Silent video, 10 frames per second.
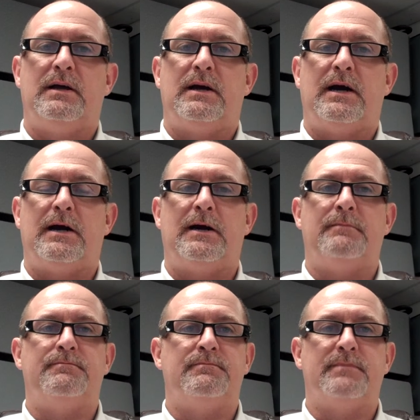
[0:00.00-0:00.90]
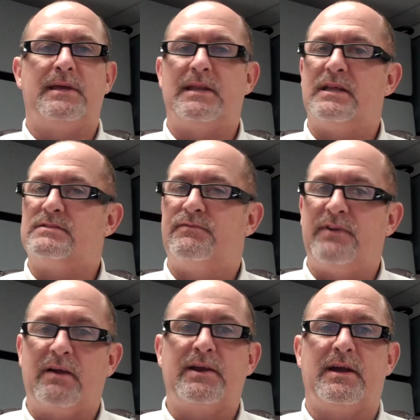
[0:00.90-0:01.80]
it is
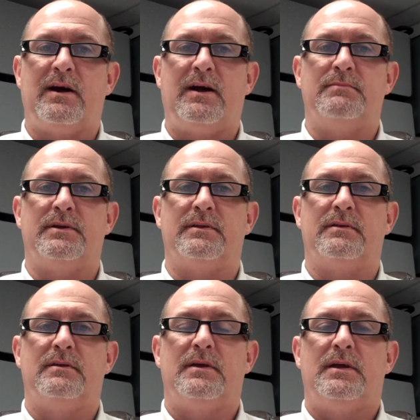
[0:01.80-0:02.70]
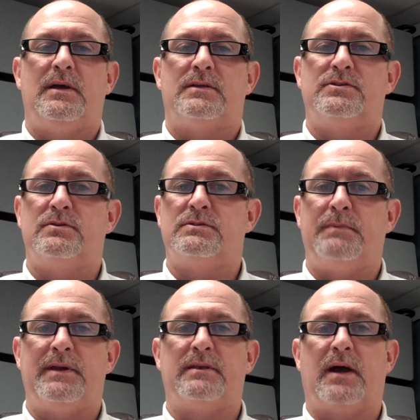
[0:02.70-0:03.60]
very common to
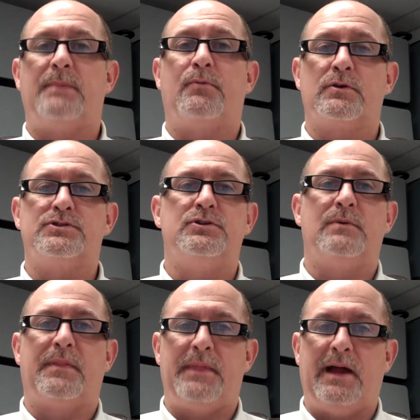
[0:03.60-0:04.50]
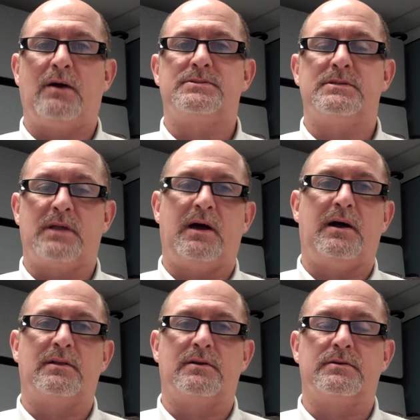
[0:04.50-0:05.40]
spend upwards to
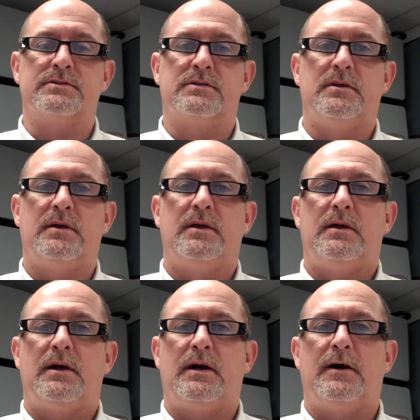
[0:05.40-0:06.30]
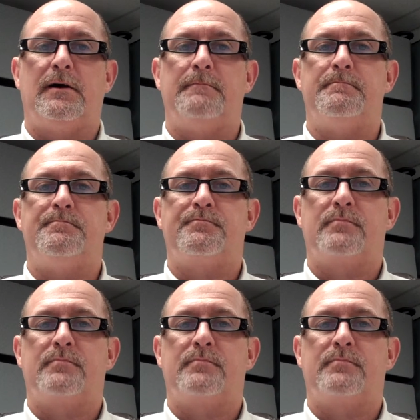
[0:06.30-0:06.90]
$1,000